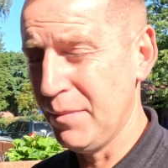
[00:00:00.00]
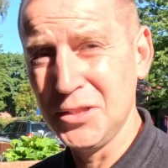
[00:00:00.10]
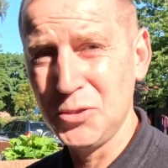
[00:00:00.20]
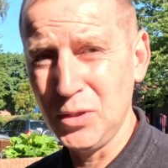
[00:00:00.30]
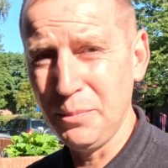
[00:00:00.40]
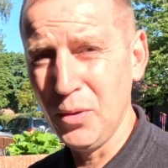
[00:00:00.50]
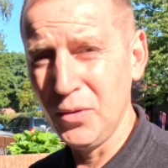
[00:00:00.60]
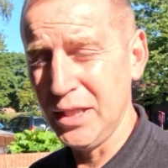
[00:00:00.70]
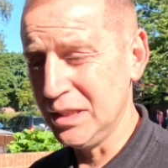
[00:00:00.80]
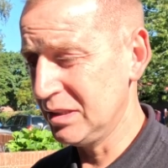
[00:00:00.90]
Make sure you put
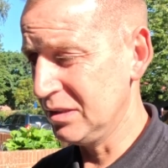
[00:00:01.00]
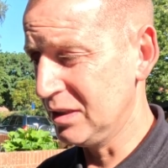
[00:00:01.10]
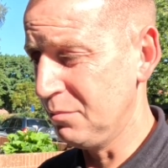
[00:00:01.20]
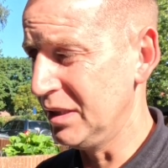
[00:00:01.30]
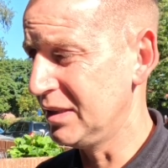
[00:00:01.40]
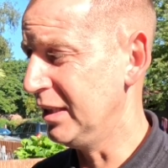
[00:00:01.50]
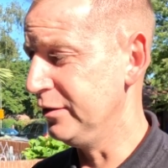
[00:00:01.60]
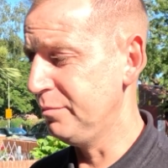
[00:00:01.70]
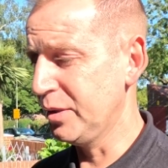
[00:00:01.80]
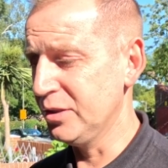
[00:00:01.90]
this somewhere
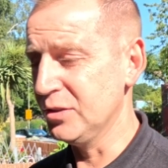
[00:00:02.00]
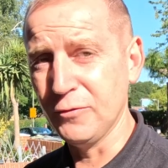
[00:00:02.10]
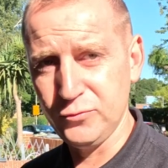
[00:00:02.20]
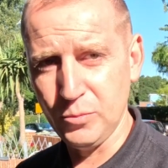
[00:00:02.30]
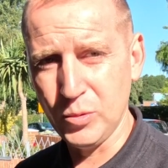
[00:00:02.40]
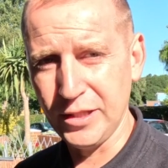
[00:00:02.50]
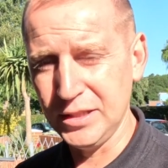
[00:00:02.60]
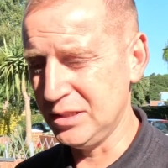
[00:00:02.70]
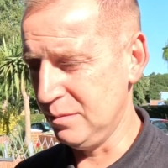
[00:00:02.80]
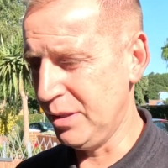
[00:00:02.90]
safe because I've dropped one of
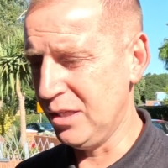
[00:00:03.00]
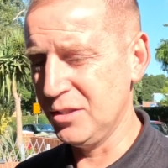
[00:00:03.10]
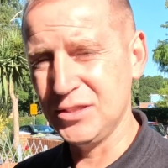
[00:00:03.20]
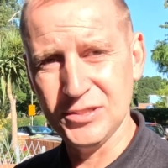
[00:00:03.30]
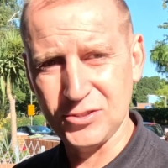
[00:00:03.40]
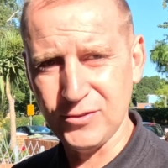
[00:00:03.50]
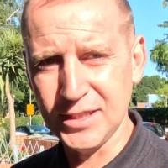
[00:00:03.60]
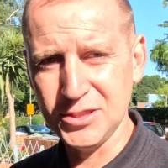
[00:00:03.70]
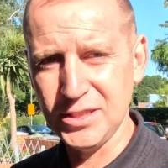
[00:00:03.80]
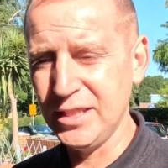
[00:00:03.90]
these in the past and it
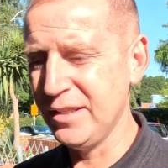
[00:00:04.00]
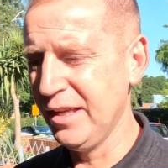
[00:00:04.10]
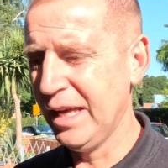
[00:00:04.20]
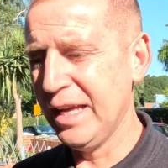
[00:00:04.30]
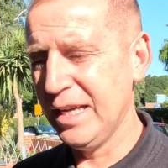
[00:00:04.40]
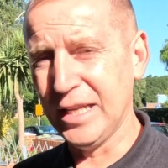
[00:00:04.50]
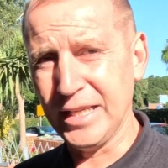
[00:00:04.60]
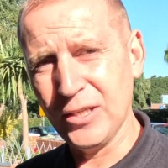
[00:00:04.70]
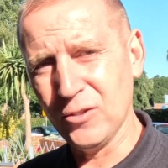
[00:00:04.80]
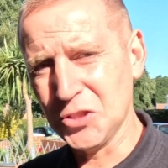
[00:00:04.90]
scratched it and they
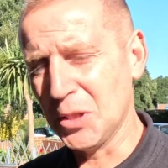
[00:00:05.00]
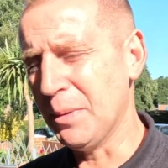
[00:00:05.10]
cost like